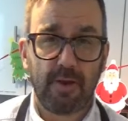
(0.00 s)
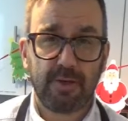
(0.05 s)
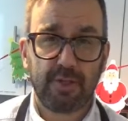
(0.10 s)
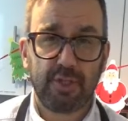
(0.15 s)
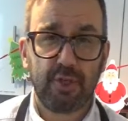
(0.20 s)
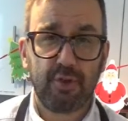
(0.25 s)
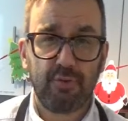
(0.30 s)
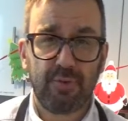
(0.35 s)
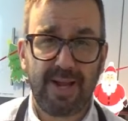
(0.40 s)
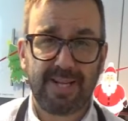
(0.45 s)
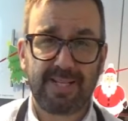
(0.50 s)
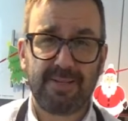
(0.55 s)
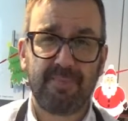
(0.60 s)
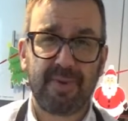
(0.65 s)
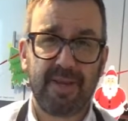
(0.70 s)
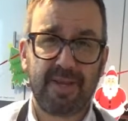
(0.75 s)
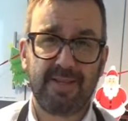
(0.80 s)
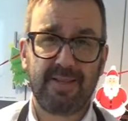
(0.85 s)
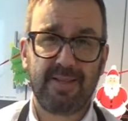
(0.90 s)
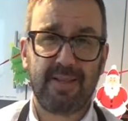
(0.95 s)
2
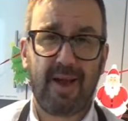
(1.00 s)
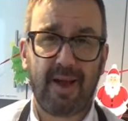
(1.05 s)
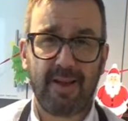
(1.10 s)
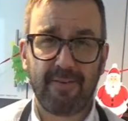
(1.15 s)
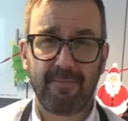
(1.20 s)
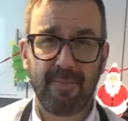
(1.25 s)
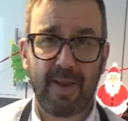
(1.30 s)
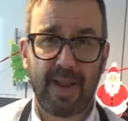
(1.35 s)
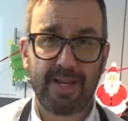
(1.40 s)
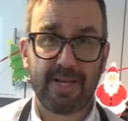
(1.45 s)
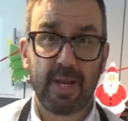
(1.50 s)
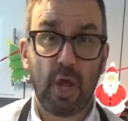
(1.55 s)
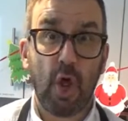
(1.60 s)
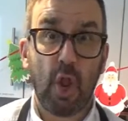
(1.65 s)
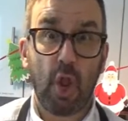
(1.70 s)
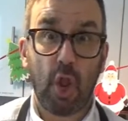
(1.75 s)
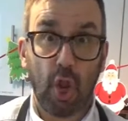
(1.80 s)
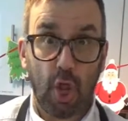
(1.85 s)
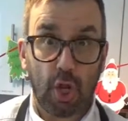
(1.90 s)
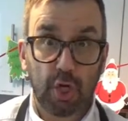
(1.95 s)
recipes that I've made
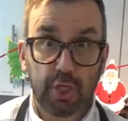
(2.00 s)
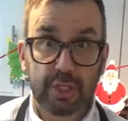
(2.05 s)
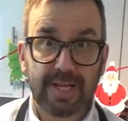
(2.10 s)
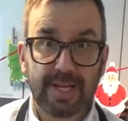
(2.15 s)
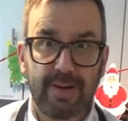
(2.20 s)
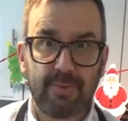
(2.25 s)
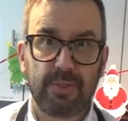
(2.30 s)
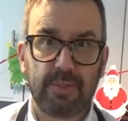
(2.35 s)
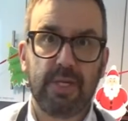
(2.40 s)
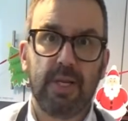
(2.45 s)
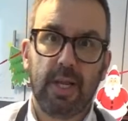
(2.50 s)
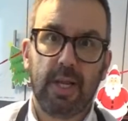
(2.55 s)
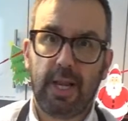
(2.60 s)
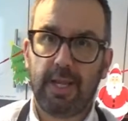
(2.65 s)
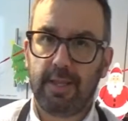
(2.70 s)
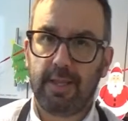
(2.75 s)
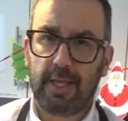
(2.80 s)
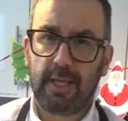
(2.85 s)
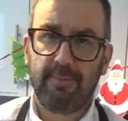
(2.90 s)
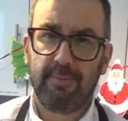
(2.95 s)
lots out
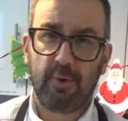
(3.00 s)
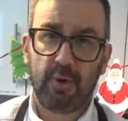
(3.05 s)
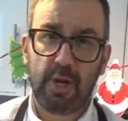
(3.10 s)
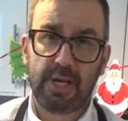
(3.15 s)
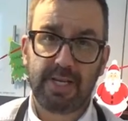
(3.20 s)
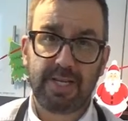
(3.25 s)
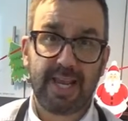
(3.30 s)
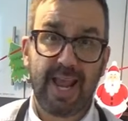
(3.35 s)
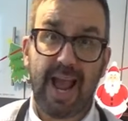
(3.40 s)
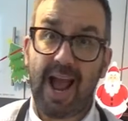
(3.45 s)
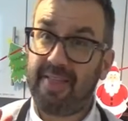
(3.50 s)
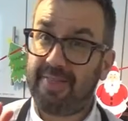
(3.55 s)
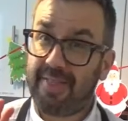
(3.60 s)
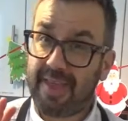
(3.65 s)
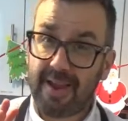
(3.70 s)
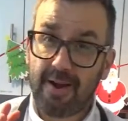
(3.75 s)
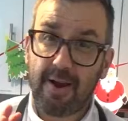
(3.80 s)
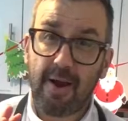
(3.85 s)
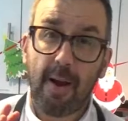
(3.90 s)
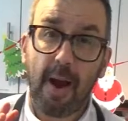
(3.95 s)
in the community, and
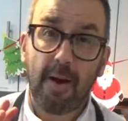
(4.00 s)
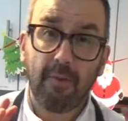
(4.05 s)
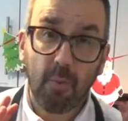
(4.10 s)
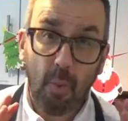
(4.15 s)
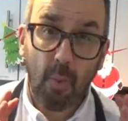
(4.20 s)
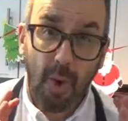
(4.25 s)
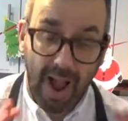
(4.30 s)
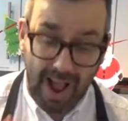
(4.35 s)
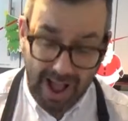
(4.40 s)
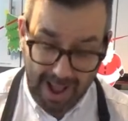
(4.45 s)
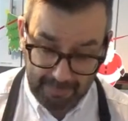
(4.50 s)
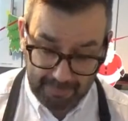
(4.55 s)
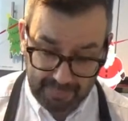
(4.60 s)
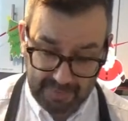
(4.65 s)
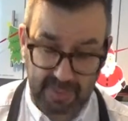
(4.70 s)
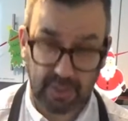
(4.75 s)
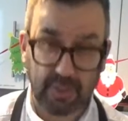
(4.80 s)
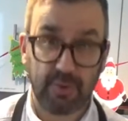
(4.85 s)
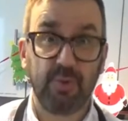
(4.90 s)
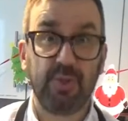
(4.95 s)
they are an
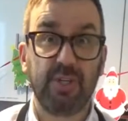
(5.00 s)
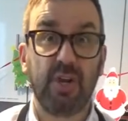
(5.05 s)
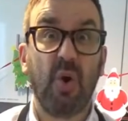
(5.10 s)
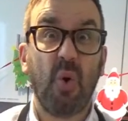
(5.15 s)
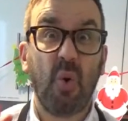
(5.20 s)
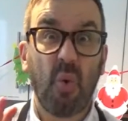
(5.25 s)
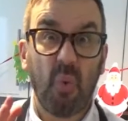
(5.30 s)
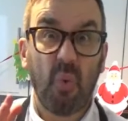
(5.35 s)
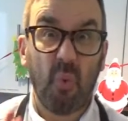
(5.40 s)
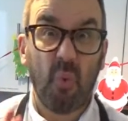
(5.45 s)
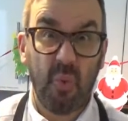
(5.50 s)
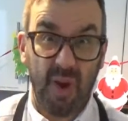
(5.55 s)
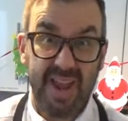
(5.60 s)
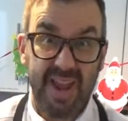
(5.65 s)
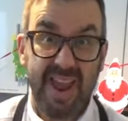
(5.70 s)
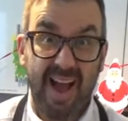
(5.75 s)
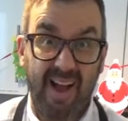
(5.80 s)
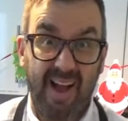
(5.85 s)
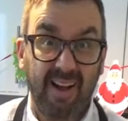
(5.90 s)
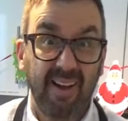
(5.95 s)
absolute
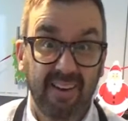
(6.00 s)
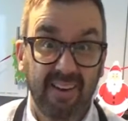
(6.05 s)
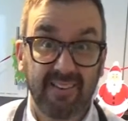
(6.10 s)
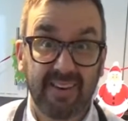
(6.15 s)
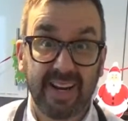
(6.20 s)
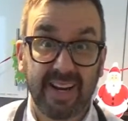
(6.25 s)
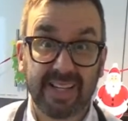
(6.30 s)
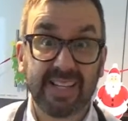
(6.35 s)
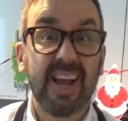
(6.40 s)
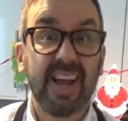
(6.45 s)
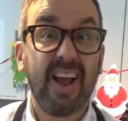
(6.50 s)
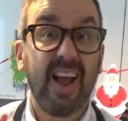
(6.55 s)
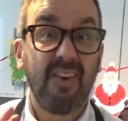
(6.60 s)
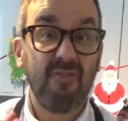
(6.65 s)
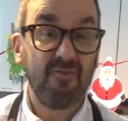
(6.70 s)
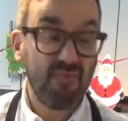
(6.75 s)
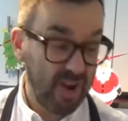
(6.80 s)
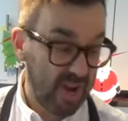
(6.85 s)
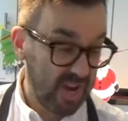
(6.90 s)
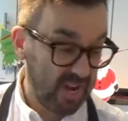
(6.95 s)
winner, right?
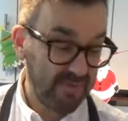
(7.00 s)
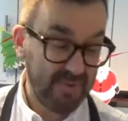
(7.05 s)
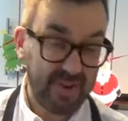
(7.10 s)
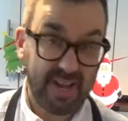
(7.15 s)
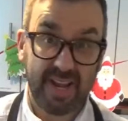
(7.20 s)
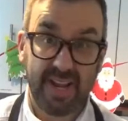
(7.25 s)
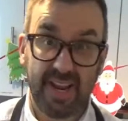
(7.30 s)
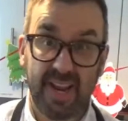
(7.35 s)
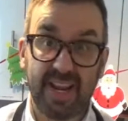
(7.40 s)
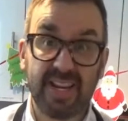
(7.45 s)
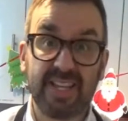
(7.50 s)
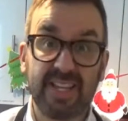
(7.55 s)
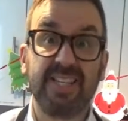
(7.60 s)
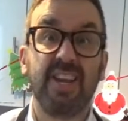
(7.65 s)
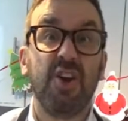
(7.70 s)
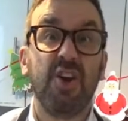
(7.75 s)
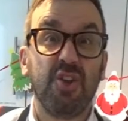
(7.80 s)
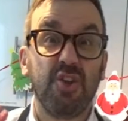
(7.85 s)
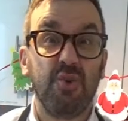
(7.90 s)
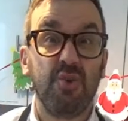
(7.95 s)
Really nice.
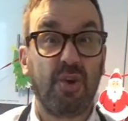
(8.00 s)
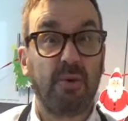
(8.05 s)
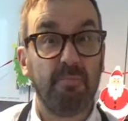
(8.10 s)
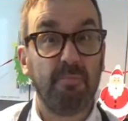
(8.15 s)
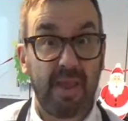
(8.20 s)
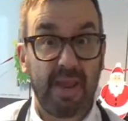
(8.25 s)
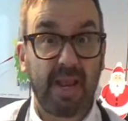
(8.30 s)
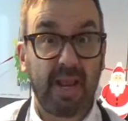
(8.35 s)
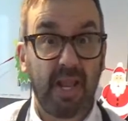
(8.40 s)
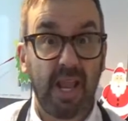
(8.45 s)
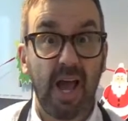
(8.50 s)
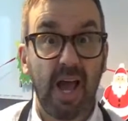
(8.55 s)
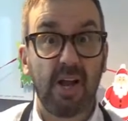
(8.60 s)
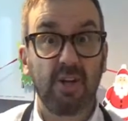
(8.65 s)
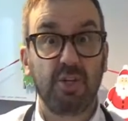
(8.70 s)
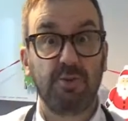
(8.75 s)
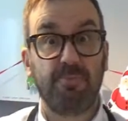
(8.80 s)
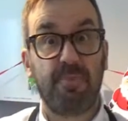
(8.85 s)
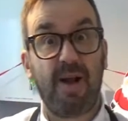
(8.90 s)
You can make a large